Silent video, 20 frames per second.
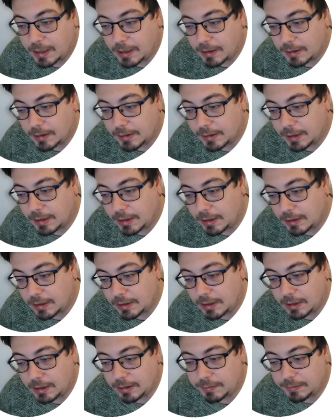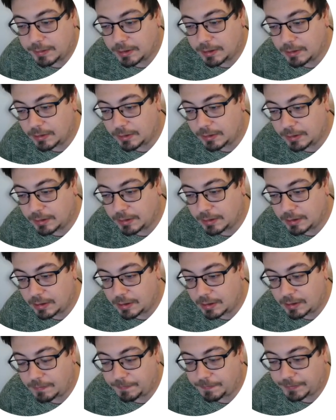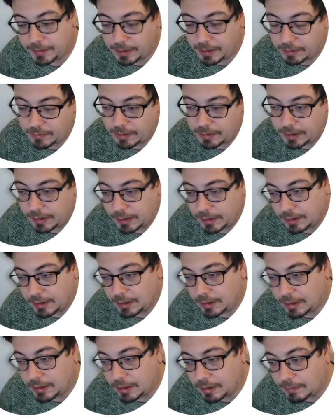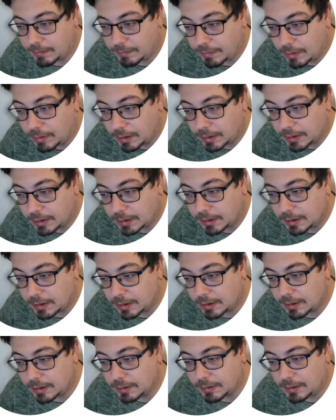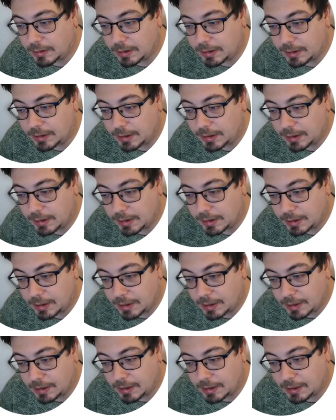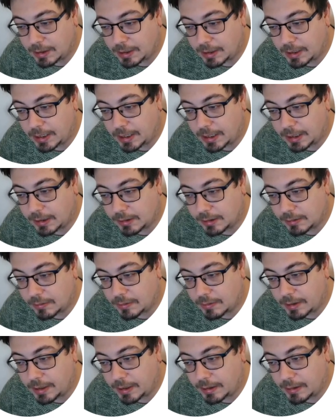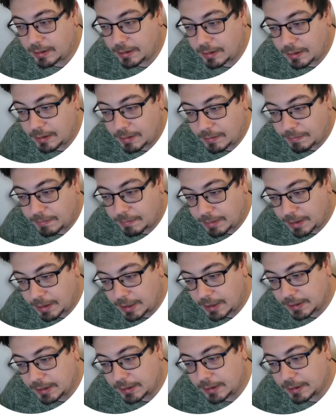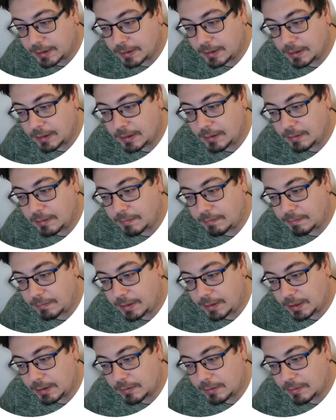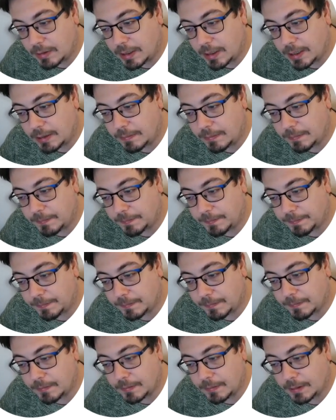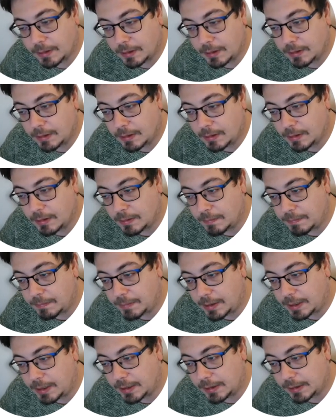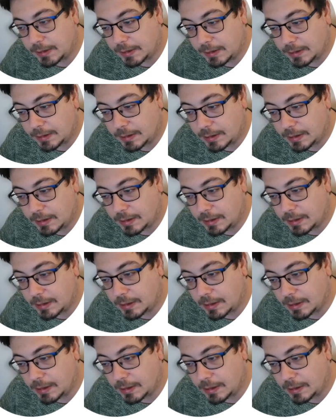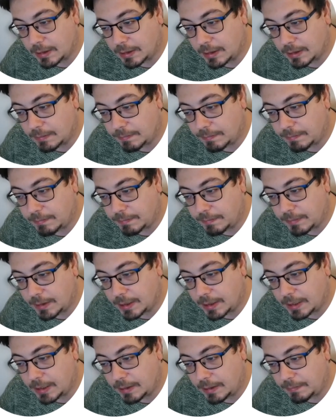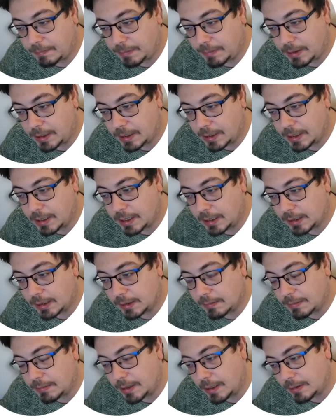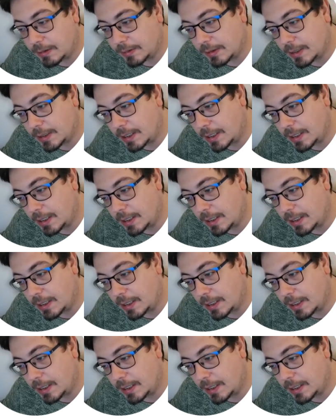say these things because they are quite important. So this is x squared plus p squared plus ipx minus